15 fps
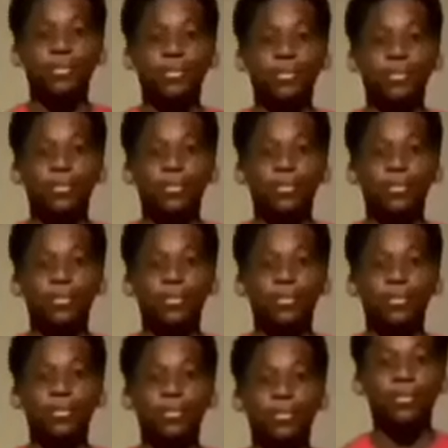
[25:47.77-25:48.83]

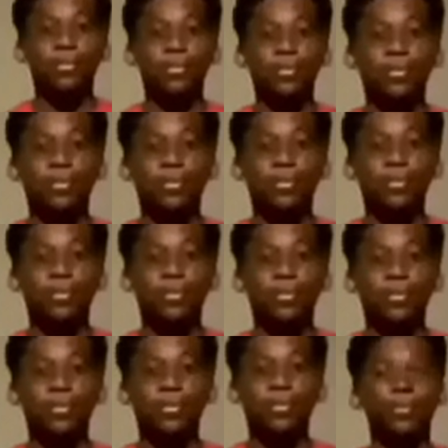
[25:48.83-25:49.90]

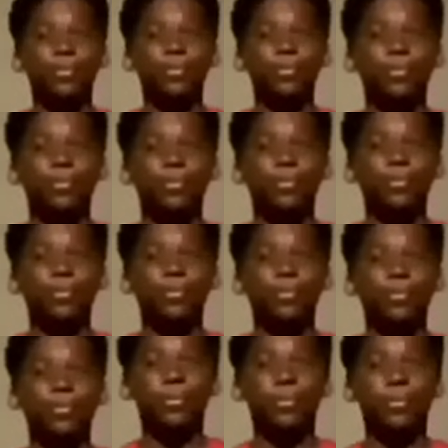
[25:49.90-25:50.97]

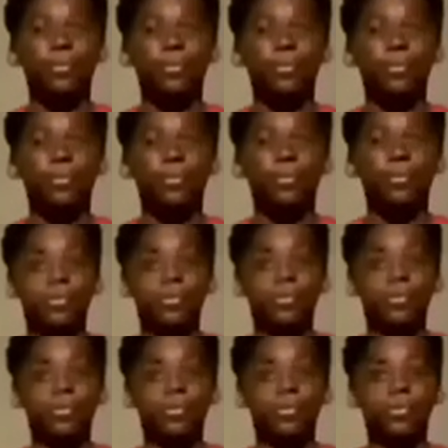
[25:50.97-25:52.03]

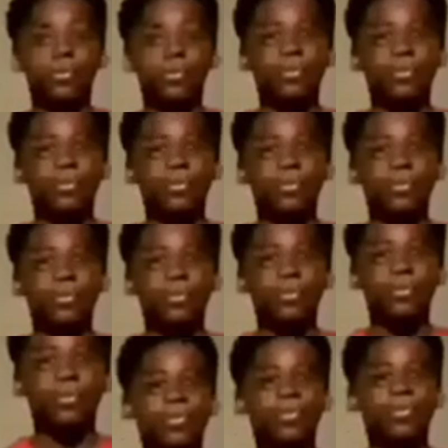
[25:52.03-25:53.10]

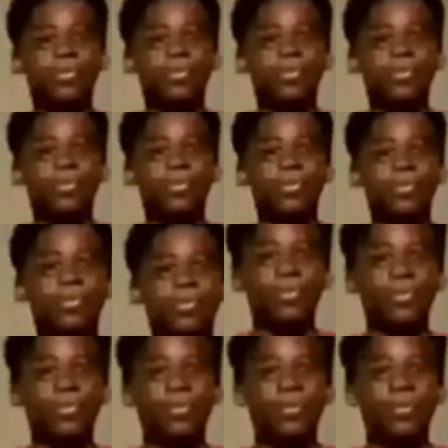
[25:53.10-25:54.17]

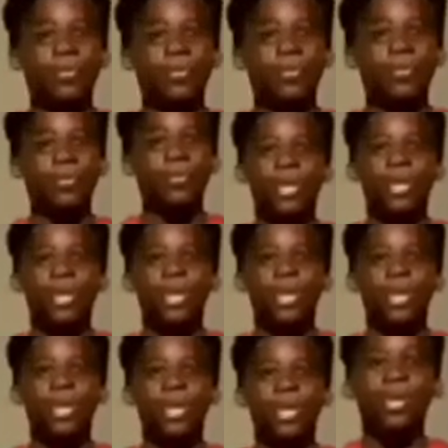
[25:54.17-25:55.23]

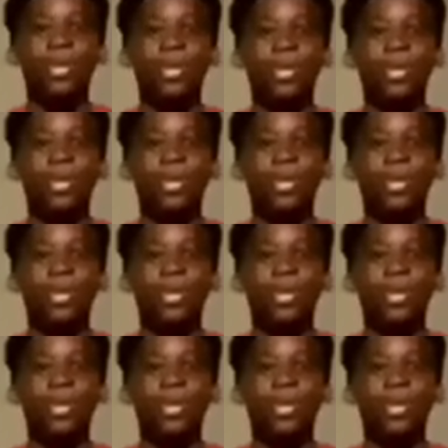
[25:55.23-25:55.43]
The person shown says nothing.